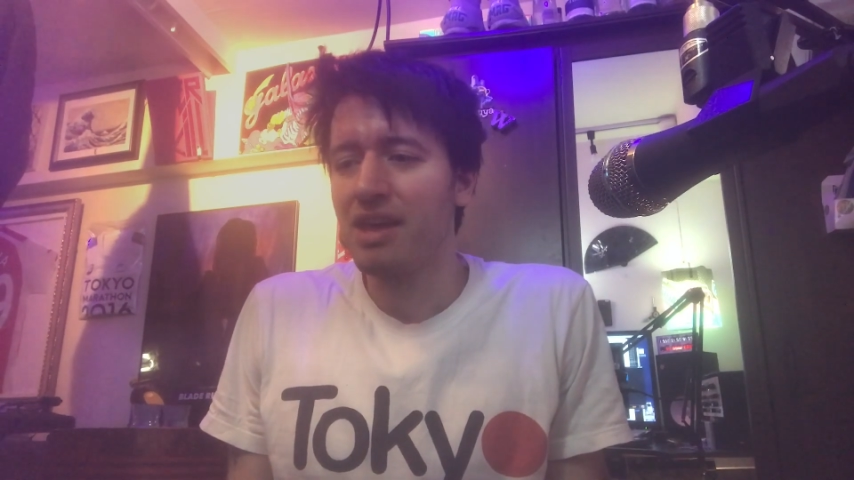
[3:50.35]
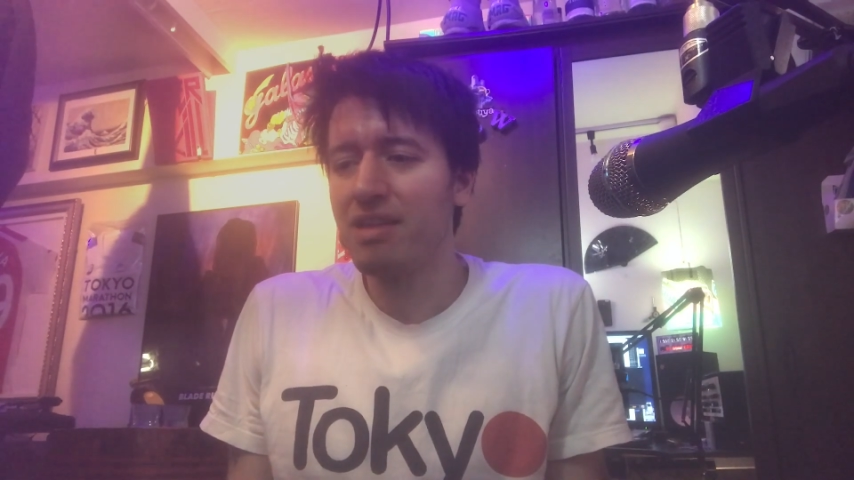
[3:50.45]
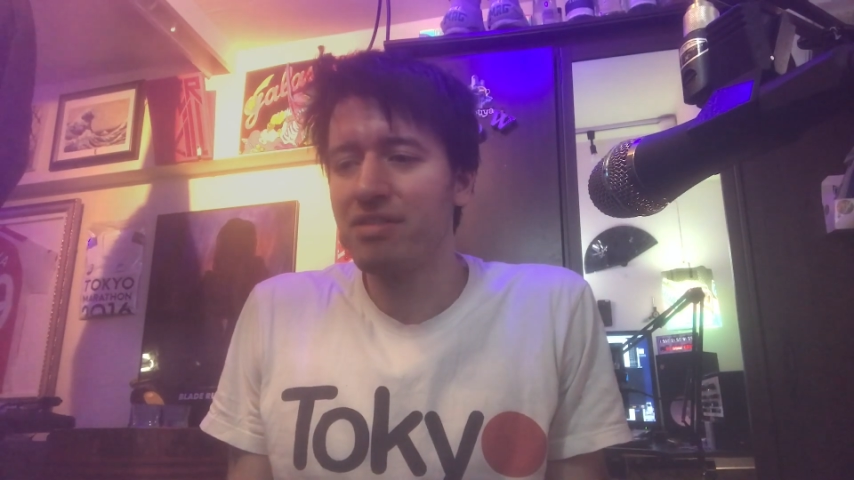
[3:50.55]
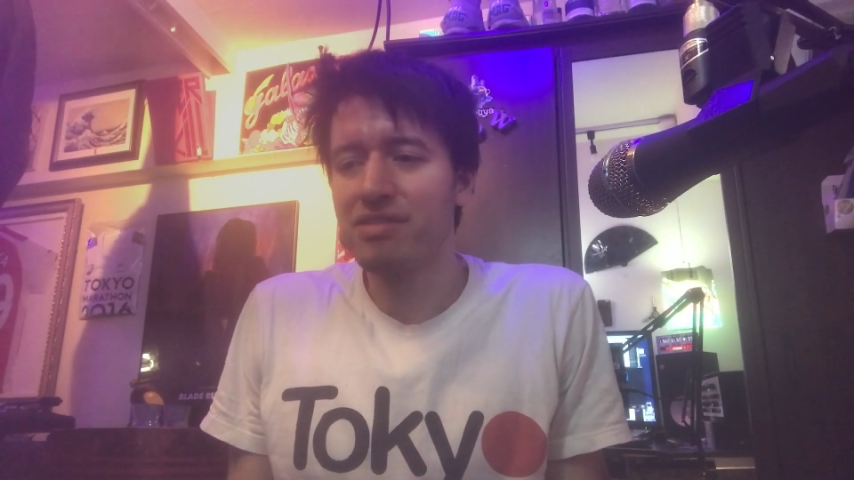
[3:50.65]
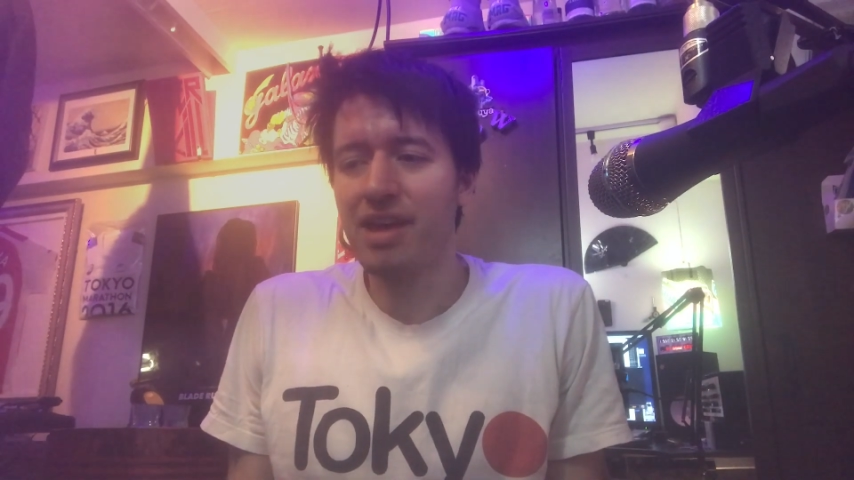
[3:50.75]

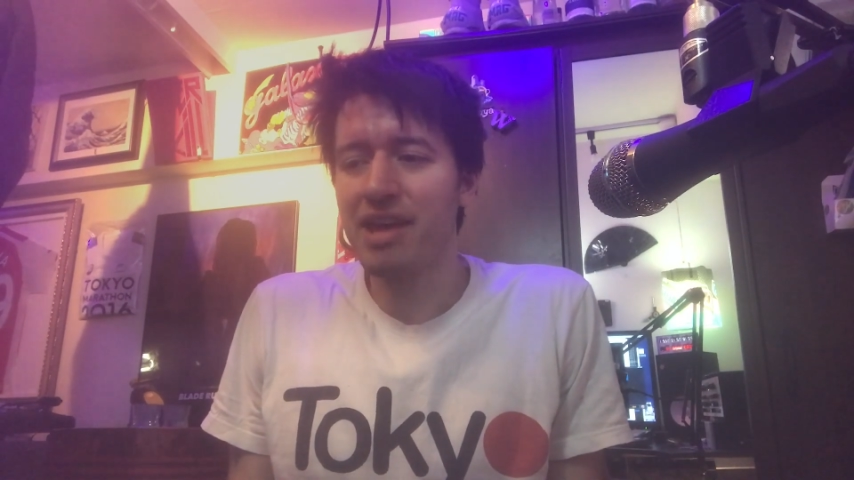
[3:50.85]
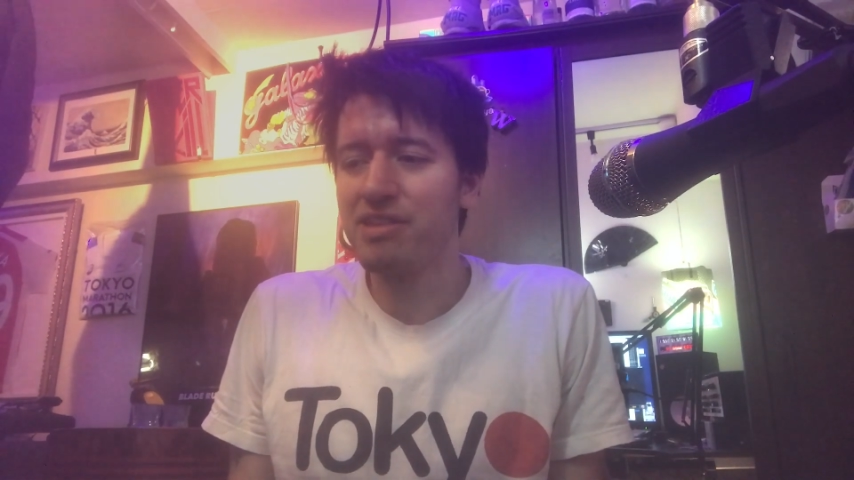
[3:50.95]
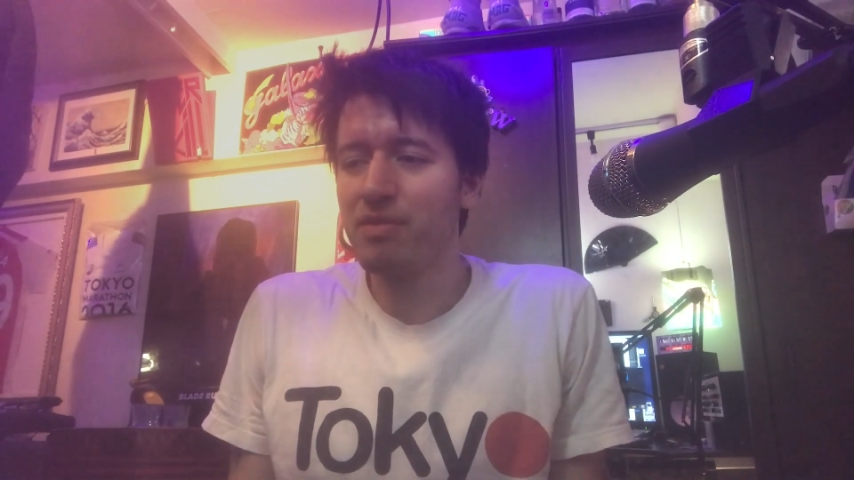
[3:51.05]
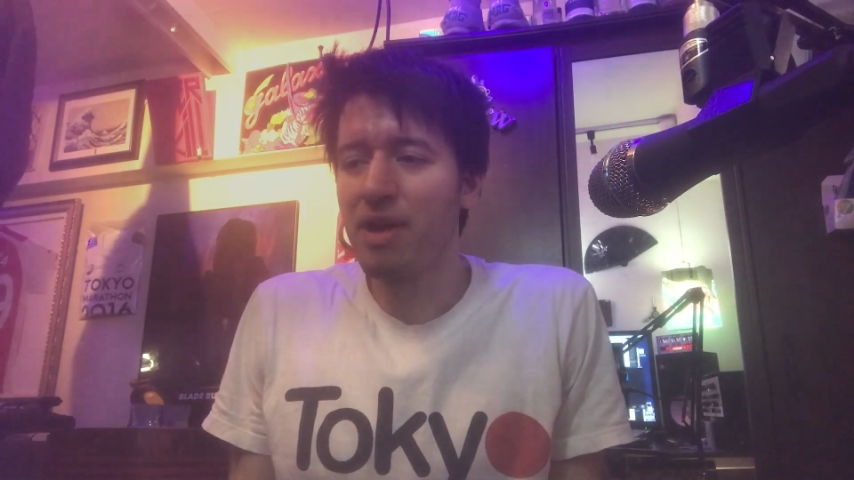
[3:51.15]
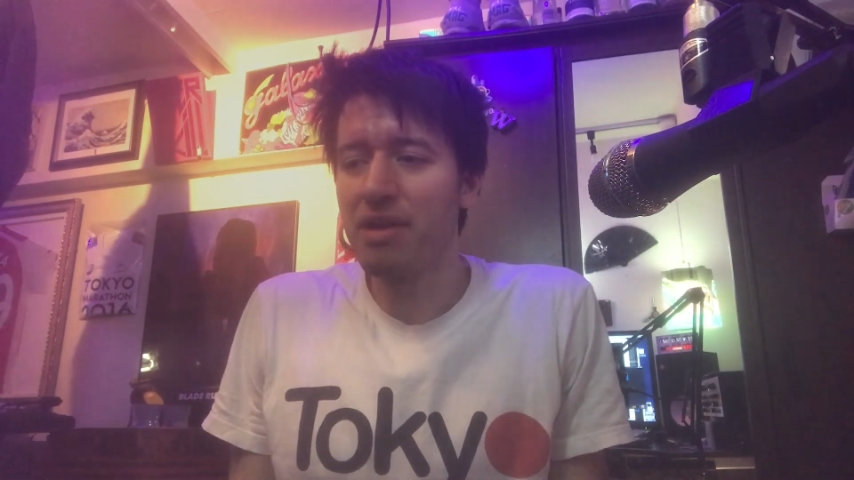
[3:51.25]
it
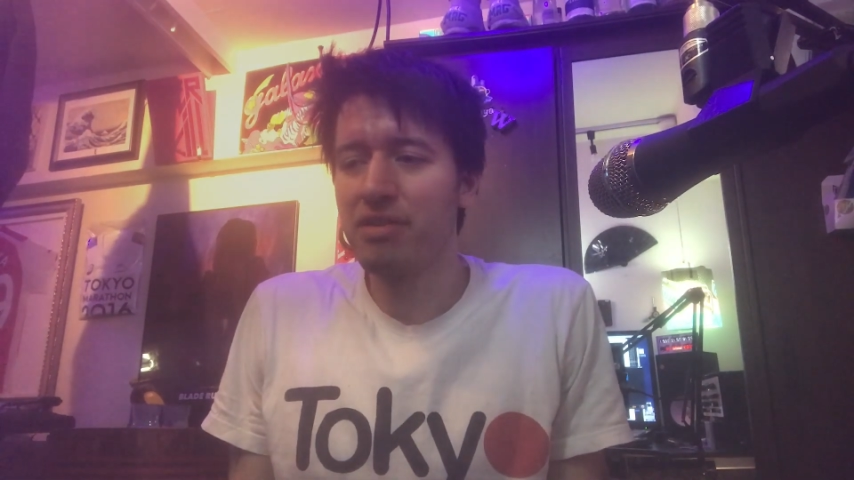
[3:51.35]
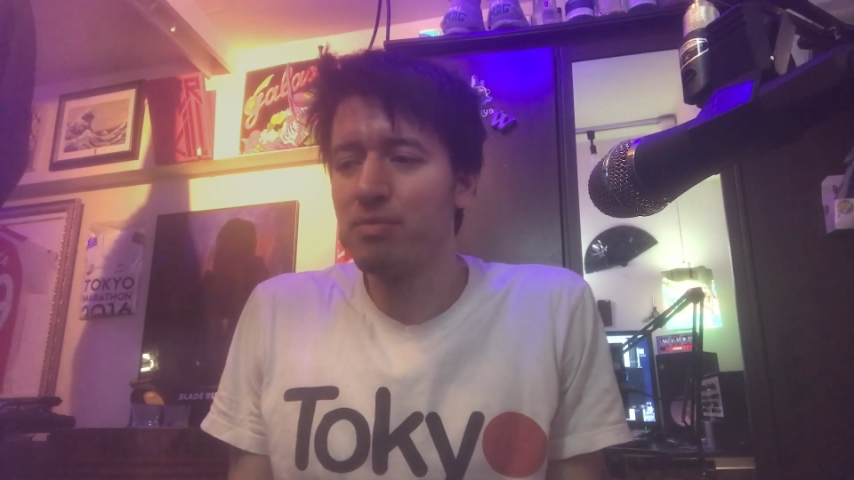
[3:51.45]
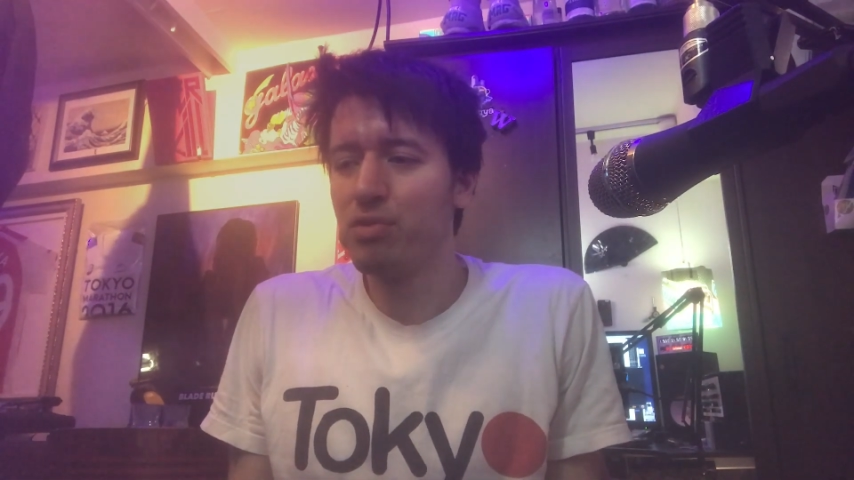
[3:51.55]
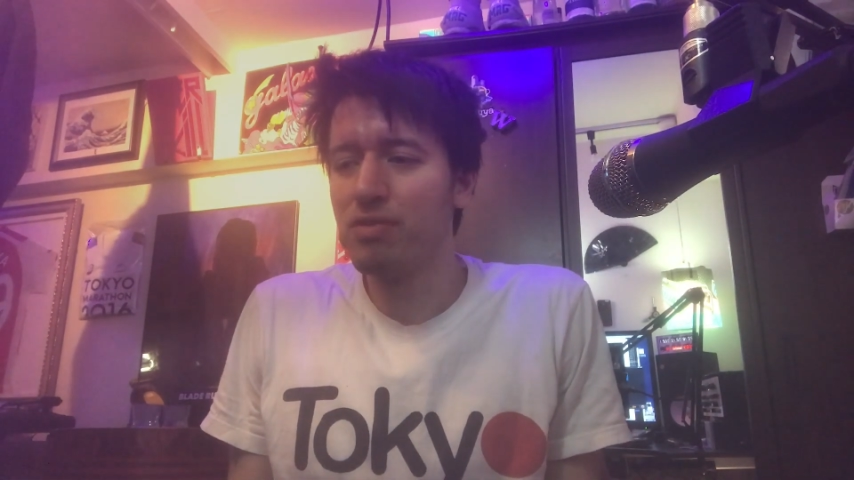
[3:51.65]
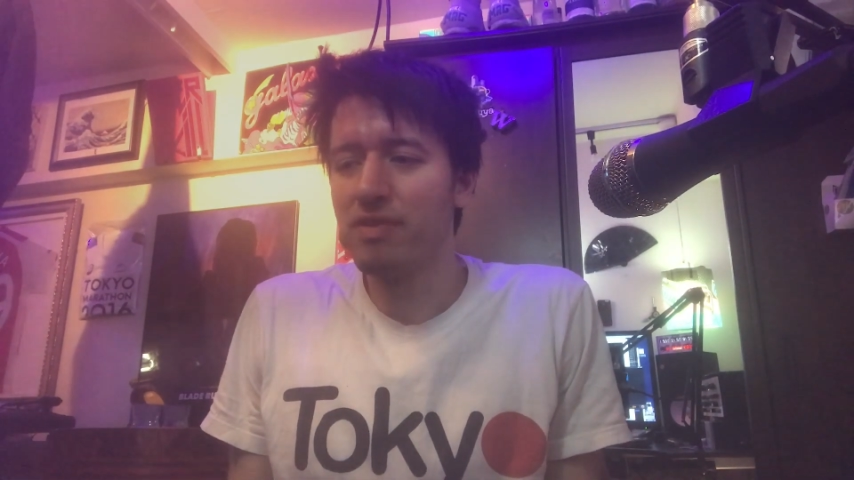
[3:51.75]
takes you out of the
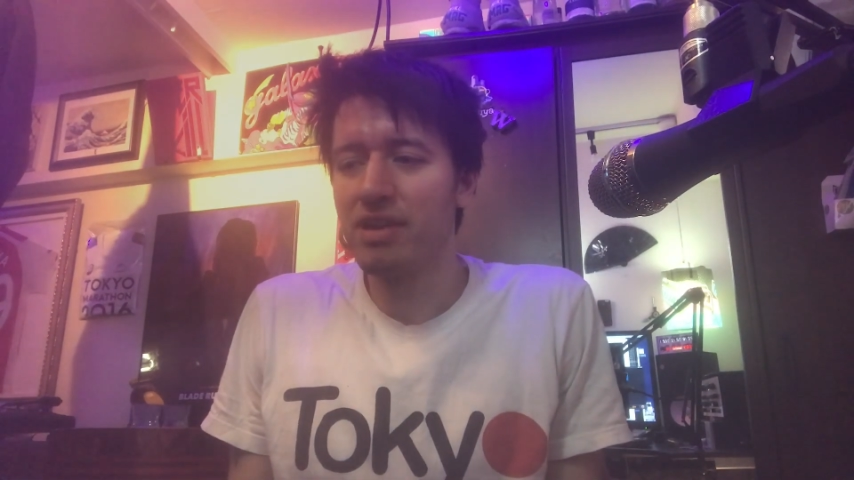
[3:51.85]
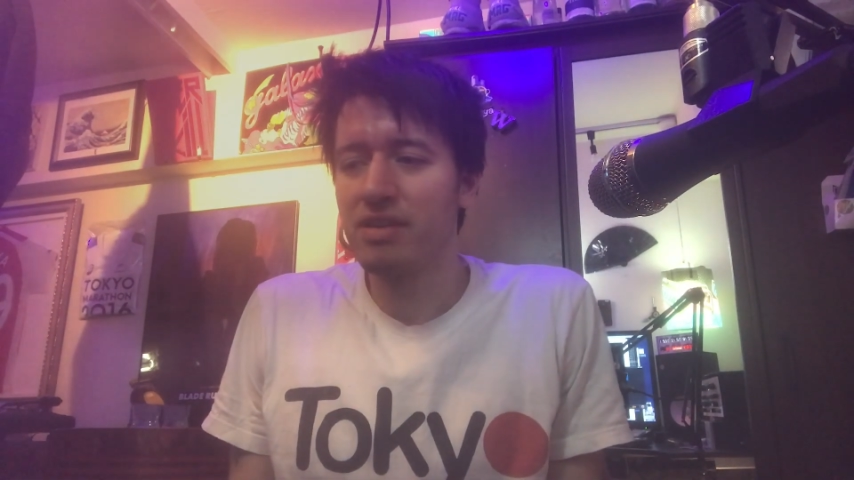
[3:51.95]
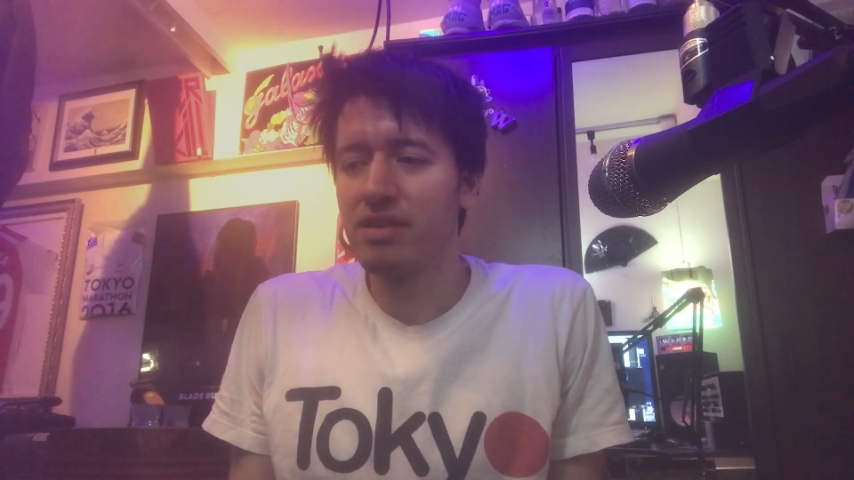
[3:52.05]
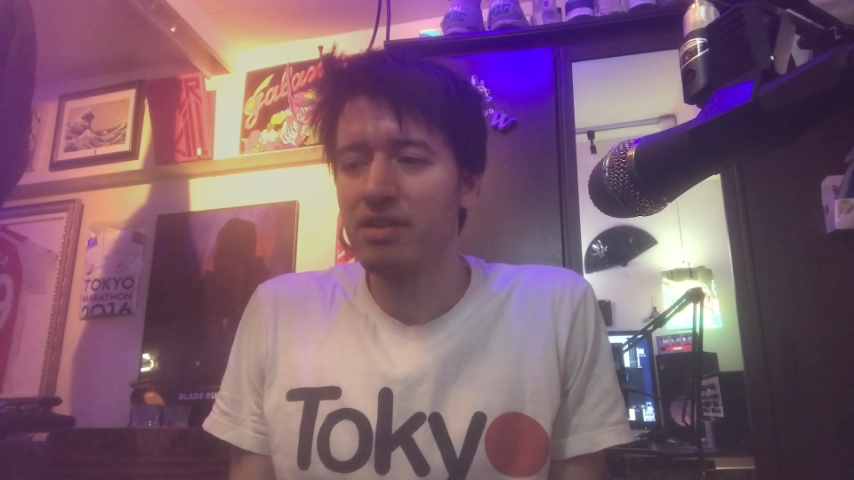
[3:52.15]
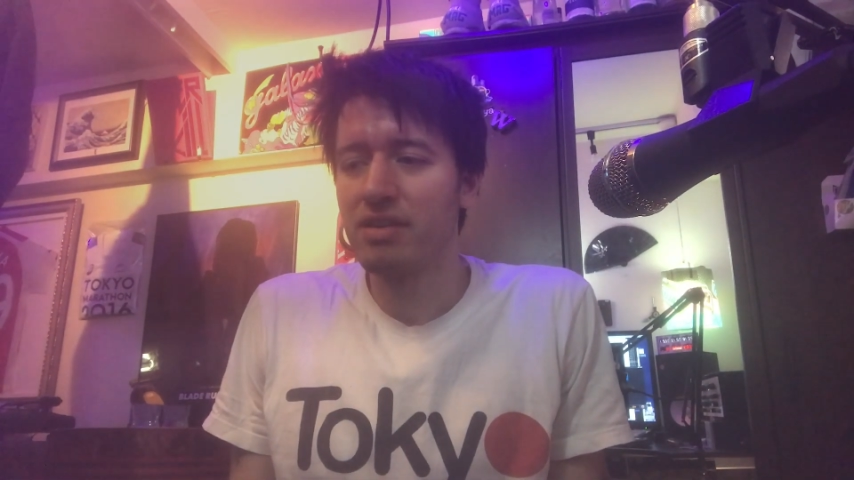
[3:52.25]
movie.